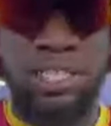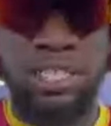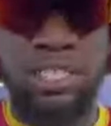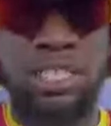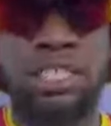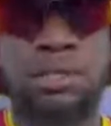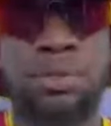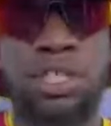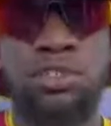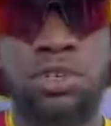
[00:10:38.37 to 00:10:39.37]
As you can see,
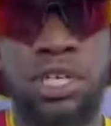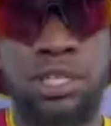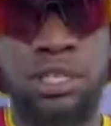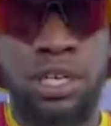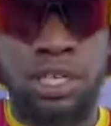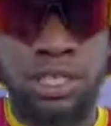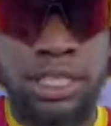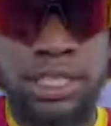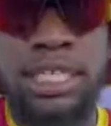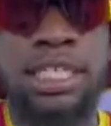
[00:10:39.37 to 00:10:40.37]
spinners really
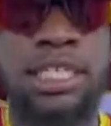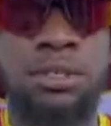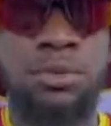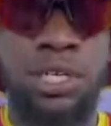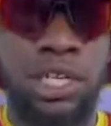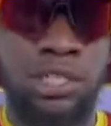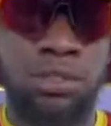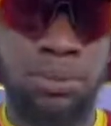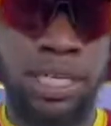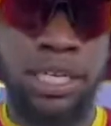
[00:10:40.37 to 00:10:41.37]
dictated the way
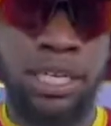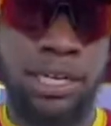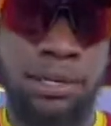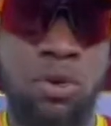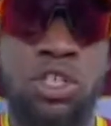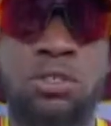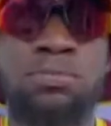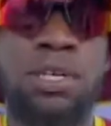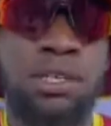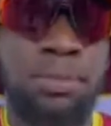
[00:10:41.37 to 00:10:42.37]
innings played, and ball
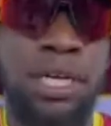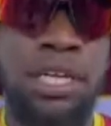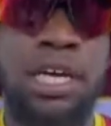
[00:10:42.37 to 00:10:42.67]
spun a bit.